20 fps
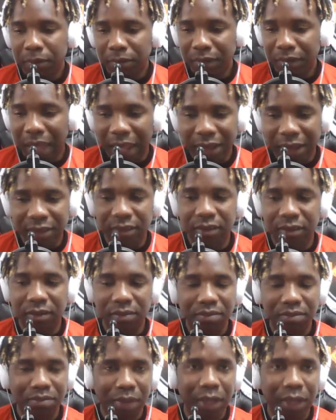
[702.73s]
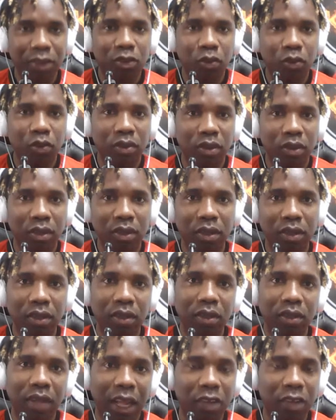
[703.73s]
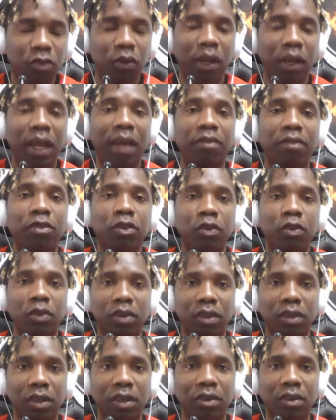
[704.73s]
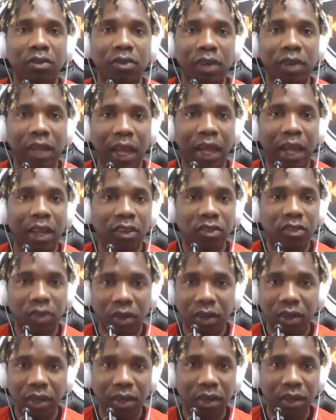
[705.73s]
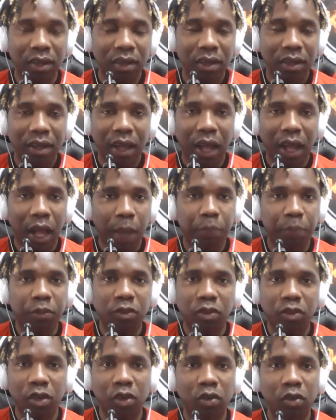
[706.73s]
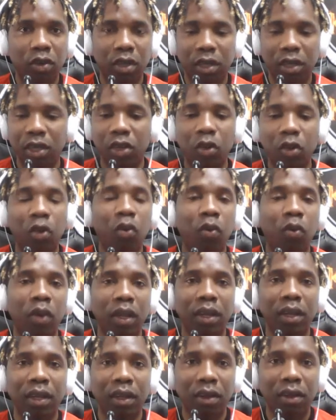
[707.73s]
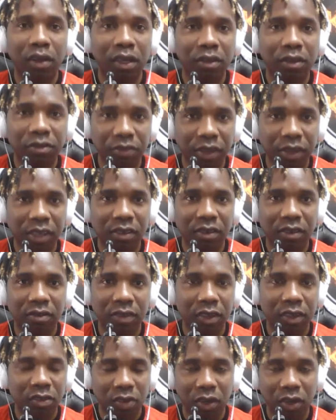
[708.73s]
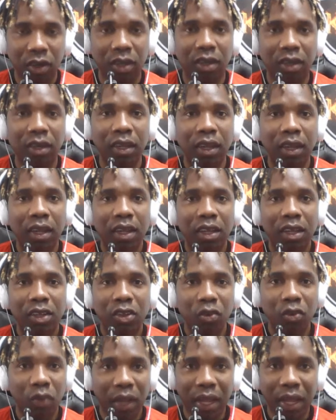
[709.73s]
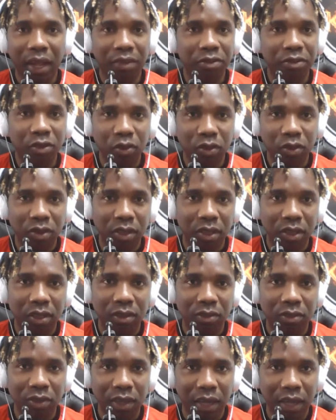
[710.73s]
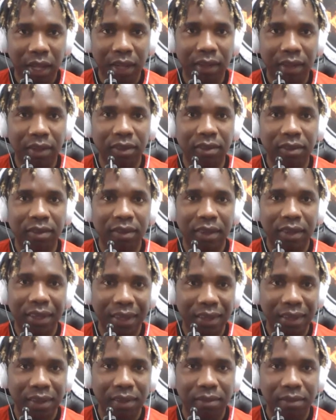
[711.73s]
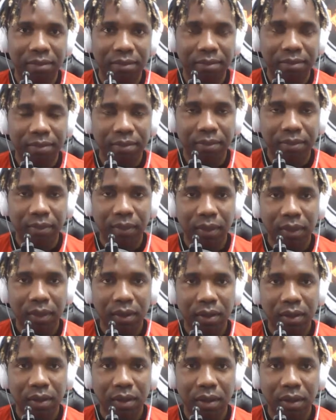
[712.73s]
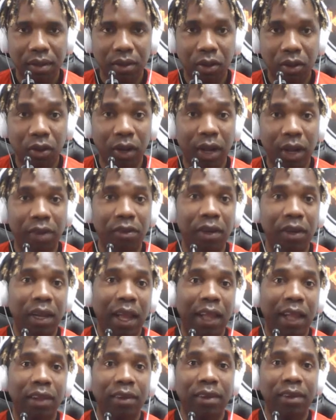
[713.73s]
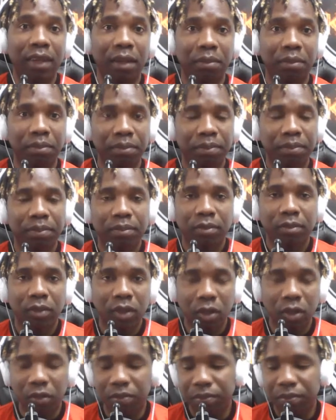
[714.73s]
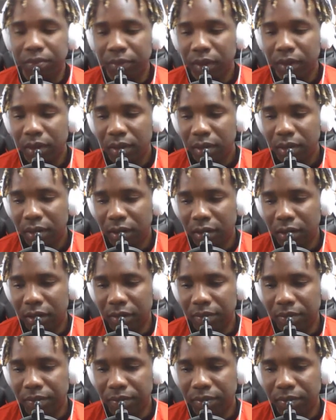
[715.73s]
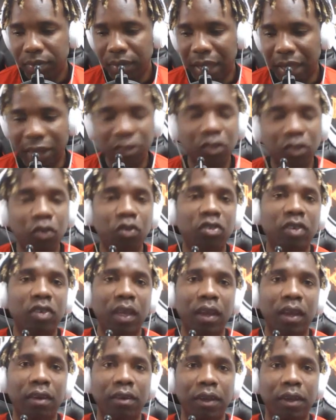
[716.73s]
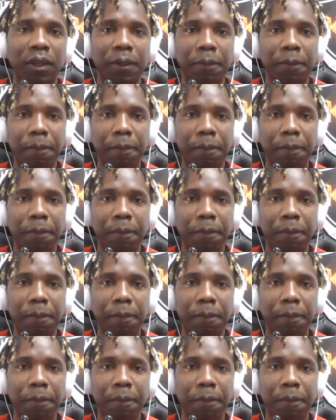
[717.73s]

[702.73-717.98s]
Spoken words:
That's what I have total reliance on. Absolutely no one on the face of this earth do I have total reliance in, or I rely on them. No, that's too scary,